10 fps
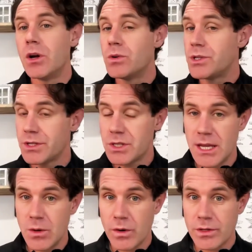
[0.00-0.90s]
don't just
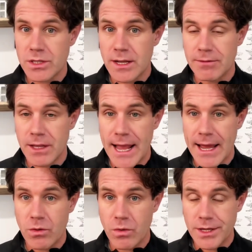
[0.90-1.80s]
keyword stuff the
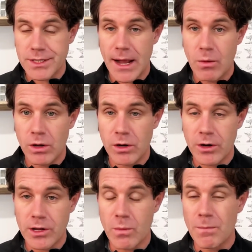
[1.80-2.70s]
categories. That will hurt you.